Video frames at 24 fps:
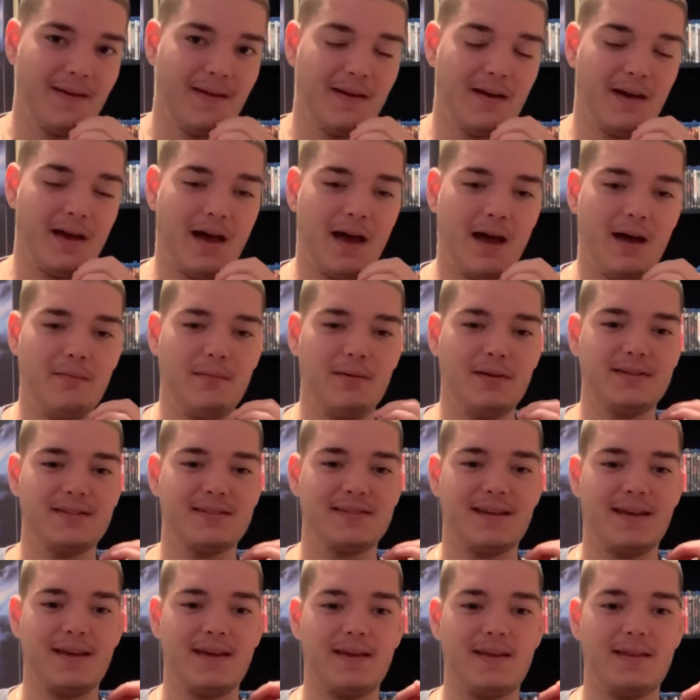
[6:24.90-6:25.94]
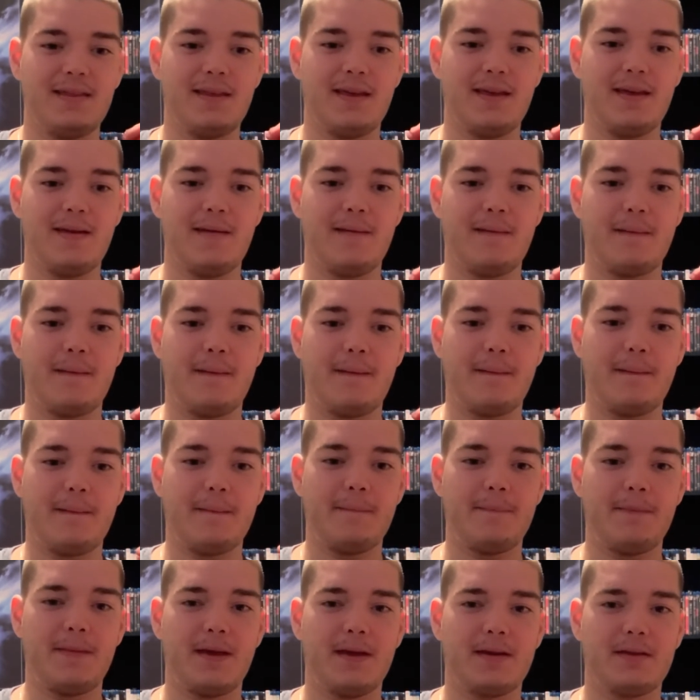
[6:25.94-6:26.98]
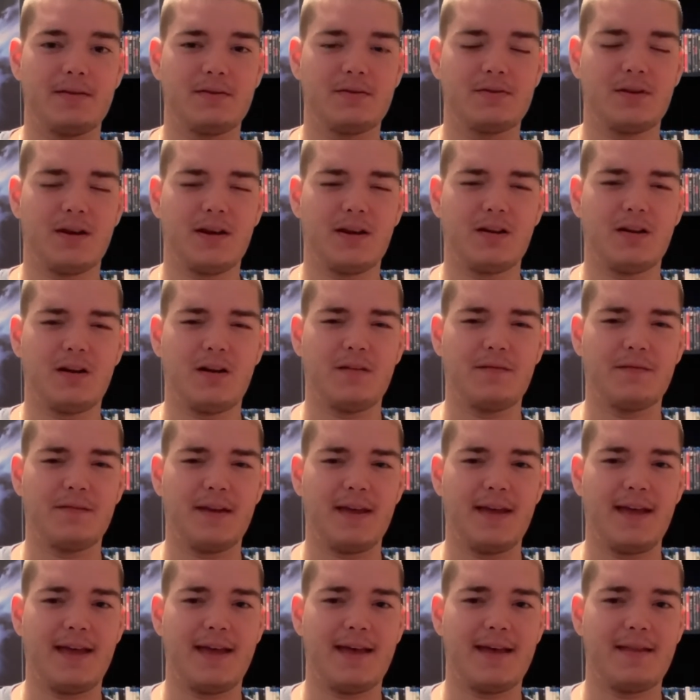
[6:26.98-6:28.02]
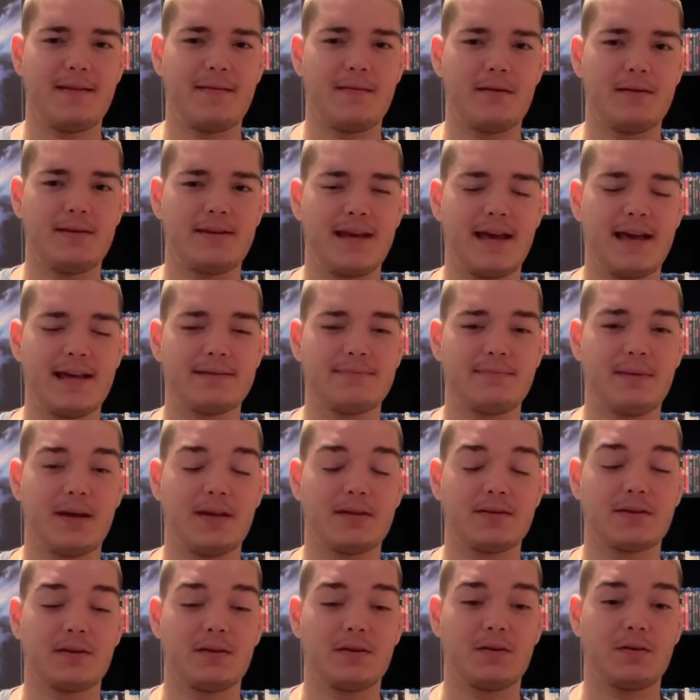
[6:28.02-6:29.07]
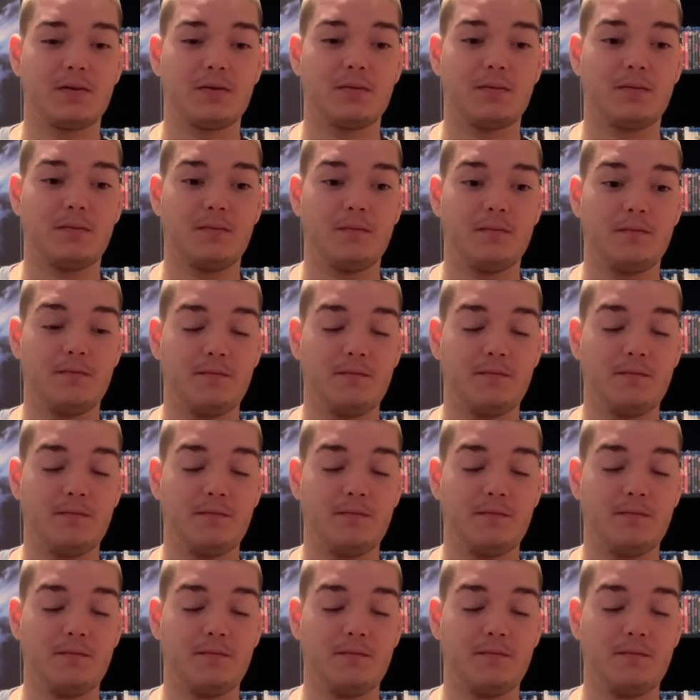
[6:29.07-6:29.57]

I would say that Dreykov and Taskmaster